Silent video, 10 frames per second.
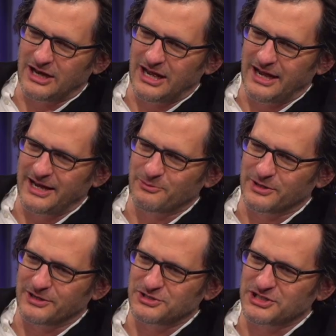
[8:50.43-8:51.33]
line,
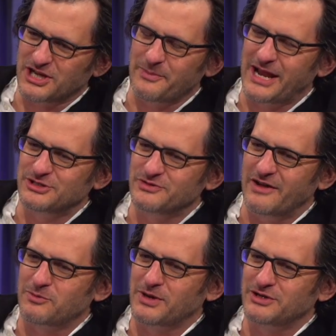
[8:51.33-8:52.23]
where she's like, oh my God, you've
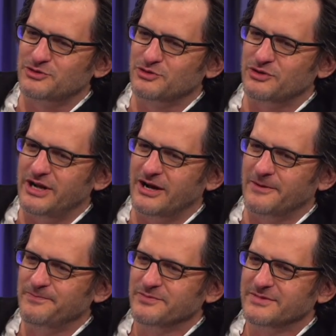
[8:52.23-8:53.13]
never played Truth or
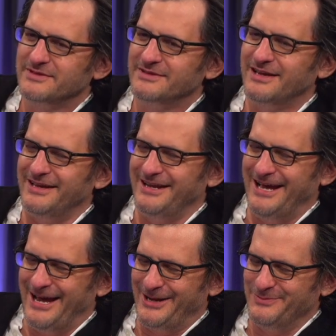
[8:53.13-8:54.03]
Dare? And
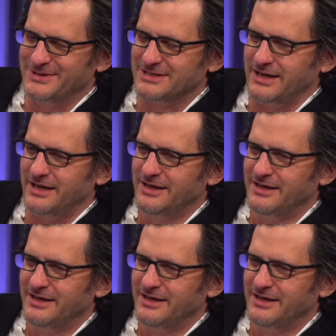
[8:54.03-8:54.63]
Adam is like,